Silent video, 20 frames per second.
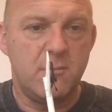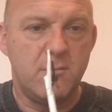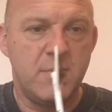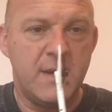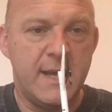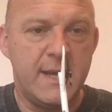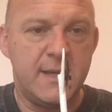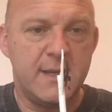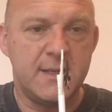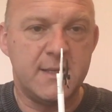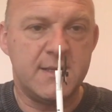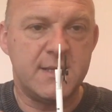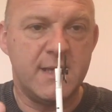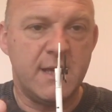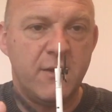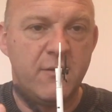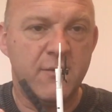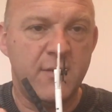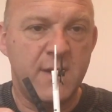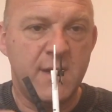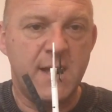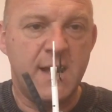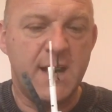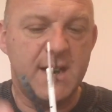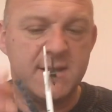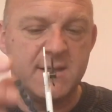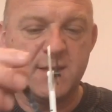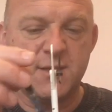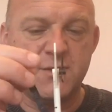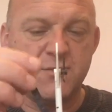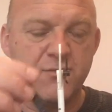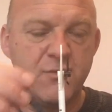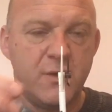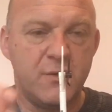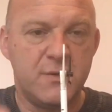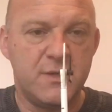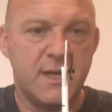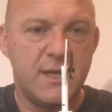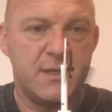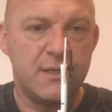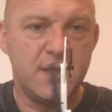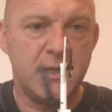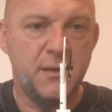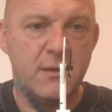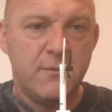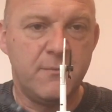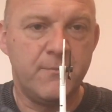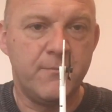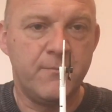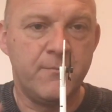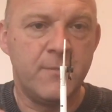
blade itself as it's rotating,